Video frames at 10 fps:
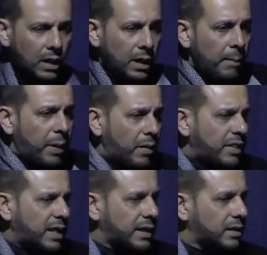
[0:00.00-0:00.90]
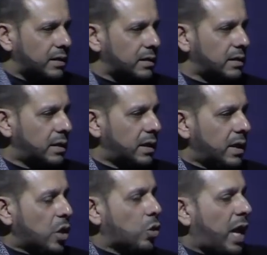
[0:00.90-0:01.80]
Parenthetical.
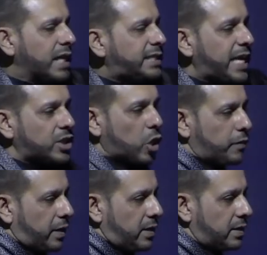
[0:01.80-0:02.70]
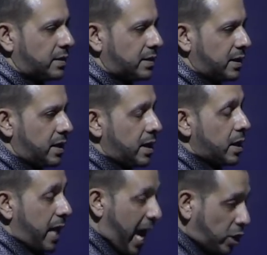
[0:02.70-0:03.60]
Quran takes over.
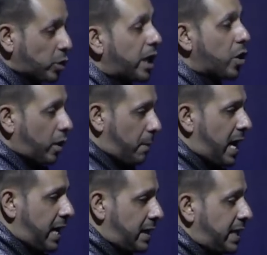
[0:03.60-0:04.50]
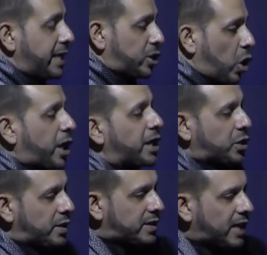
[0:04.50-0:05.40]
Actually, Luqman is talking to
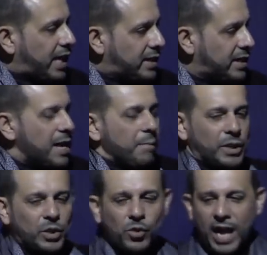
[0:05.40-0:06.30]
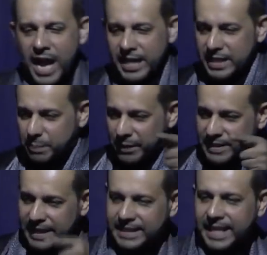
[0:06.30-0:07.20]
his son, but Quran is
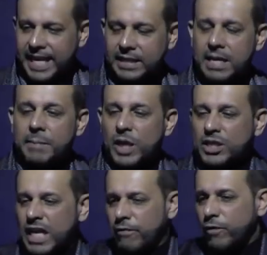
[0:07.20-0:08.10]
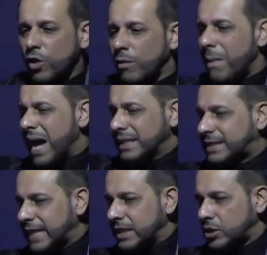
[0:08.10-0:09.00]
presenting it because if Luqman
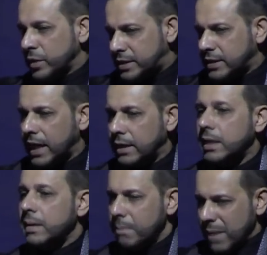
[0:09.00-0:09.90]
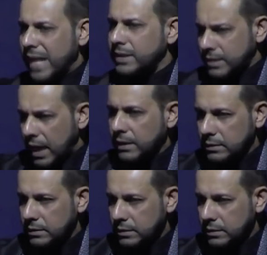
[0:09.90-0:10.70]
says to his son, my son,